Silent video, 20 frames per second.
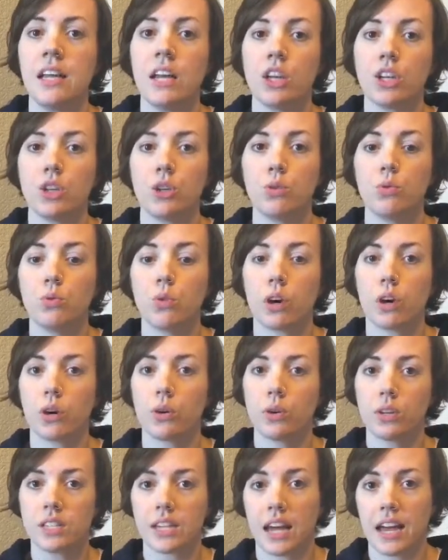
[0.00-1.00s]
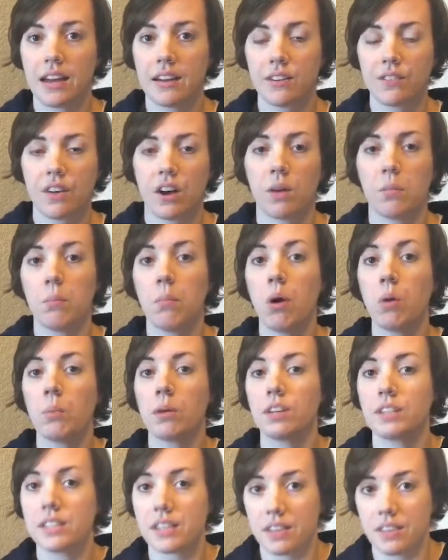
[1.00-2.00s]
you are going to have a
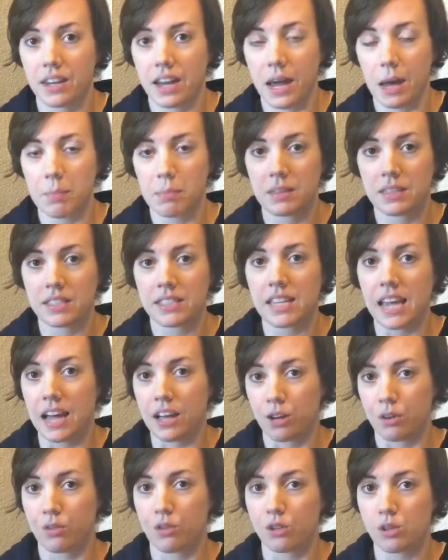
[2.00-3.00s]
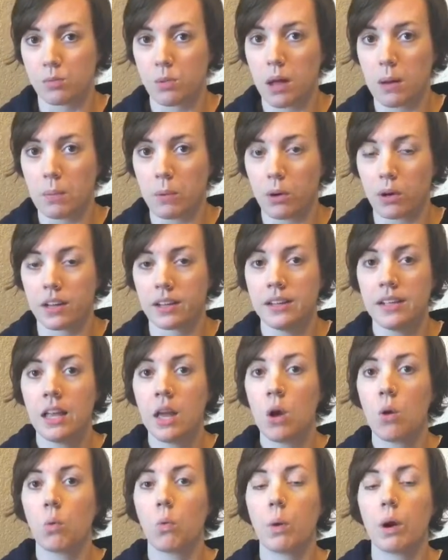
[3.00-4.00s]
moment that happens at your first plot point
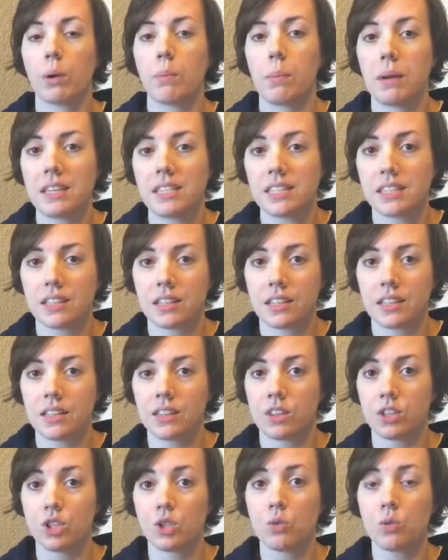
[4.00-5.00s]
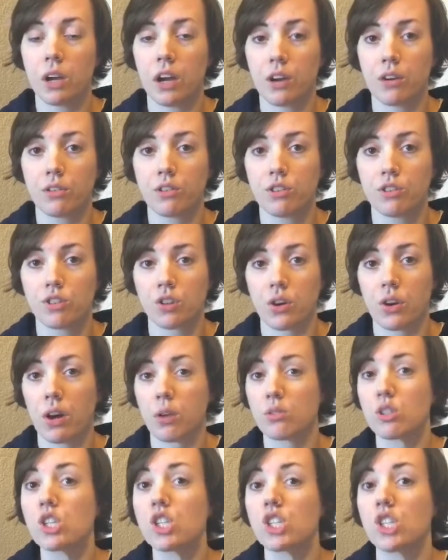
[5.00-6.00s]
where basically the two characters are now
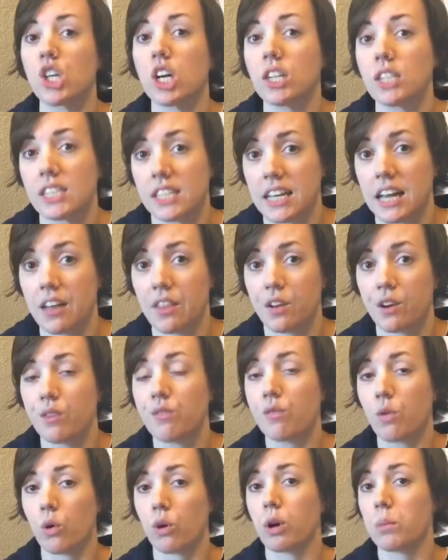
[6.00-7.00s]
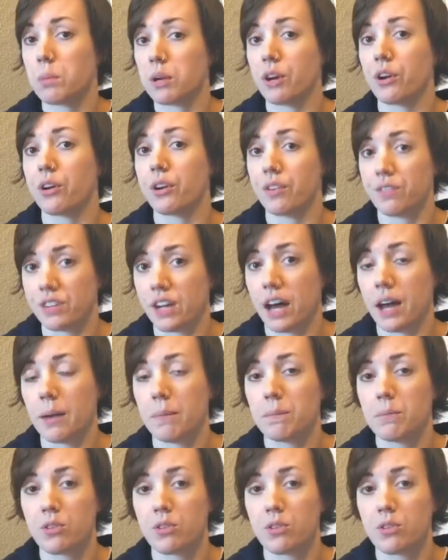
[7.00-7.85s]
stuck together for a period of time.